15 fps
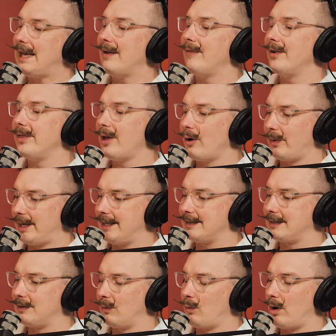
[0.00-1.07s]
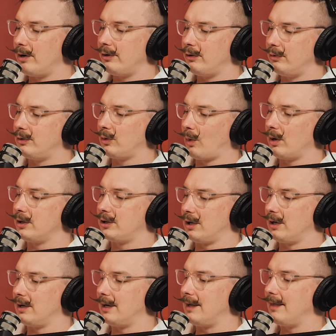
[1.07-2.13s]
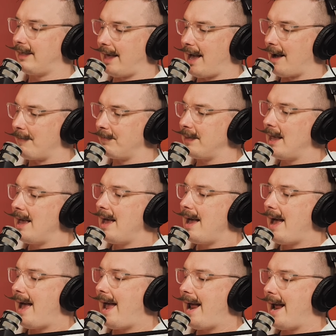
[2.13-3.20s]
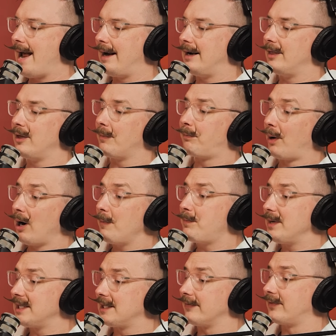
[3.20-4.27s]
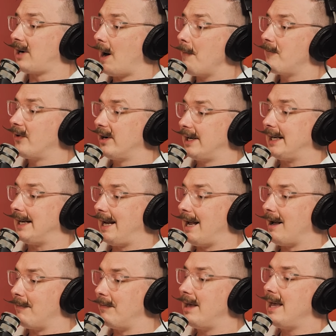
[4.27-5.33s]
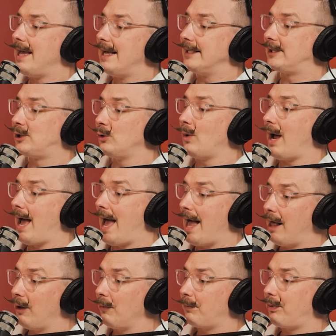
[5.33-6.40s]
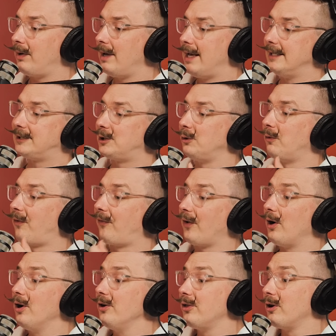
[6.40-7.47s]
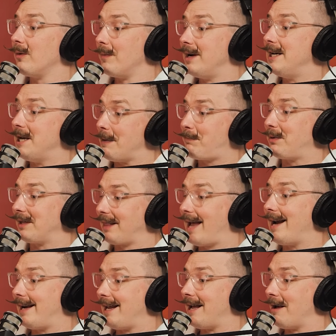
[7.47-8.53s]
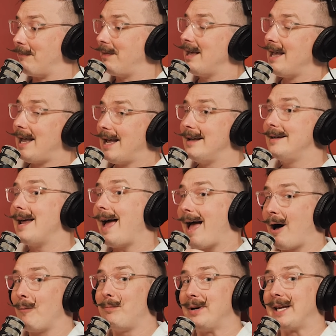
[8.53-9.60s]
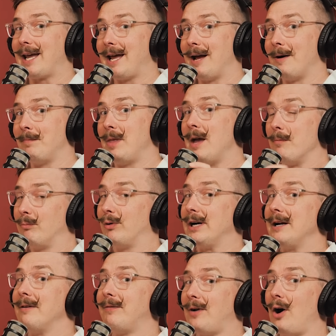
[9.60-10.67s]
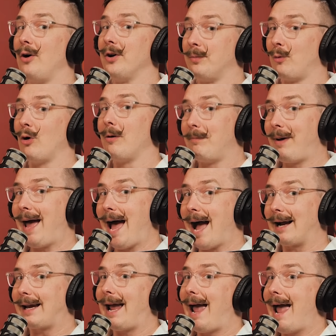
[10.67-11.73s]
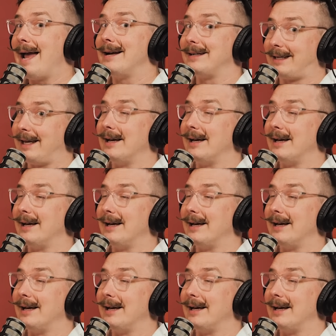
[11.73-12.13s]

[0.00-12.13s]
even though he's the one who tortured them. And the purpose of comforting him is to further manipulate him into helping him bring Voldemort back and